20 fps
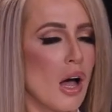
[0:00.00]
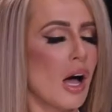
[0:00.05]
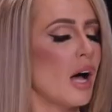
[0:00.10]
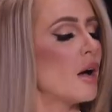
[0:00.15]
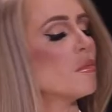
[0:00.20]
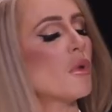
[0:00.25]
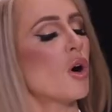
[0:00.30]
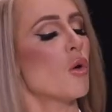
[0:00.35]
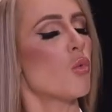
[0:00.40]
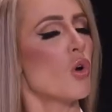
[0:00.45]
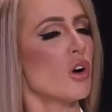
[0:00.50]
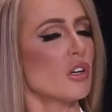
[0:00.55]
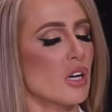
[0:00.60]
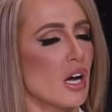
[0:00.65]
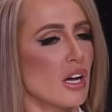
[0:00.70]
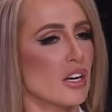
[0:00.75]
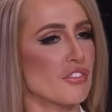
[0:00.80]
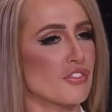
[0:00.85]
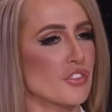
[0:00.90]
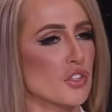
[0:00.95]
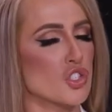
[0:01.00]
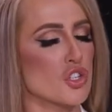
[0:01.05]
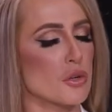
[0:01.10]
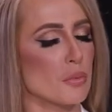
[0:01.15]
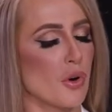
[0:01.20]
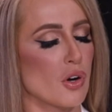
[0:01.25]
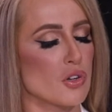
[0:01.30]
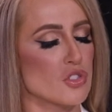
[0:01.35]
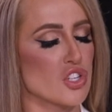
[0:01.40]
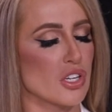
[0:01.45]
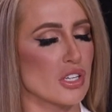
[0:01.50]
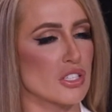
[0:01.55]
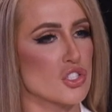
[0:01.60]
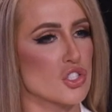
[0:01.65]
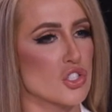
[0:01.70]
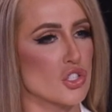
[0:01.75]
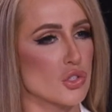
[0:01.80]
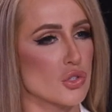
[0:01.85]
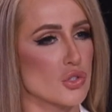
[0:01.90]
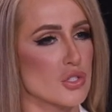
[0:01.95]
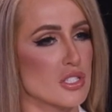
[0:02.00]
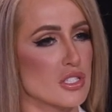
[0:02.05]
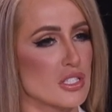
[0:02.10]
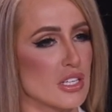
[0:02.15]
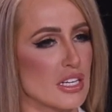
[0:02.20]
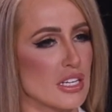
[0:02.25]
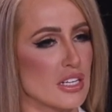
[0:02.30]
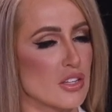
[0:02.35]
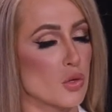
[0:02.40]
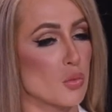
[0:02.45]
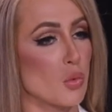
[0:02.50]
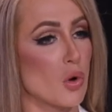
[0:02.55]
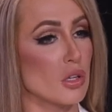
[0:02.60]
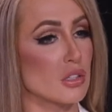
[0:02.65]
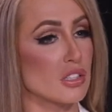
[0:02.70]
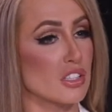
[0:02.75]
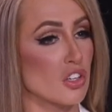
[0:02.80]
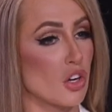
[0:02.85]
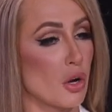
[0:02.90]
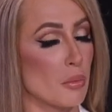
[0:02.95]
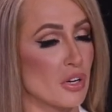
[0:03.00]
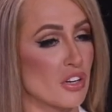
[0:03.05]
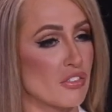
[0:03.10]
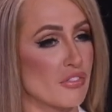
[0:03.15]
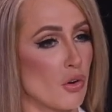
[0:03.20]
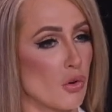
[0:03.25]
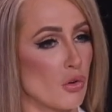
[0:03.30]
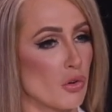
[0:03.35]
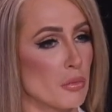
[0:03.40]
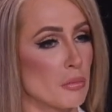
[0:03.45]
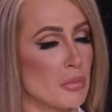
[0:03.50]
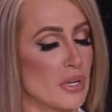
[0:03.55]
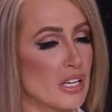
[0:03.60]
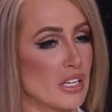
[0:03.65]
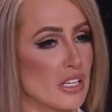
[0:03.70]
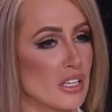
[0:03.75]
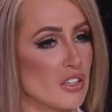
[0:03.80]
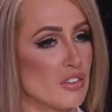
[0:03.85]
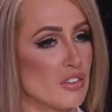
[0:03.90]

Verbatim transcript: Um, what kind of future projects do you see the World Economic Forum being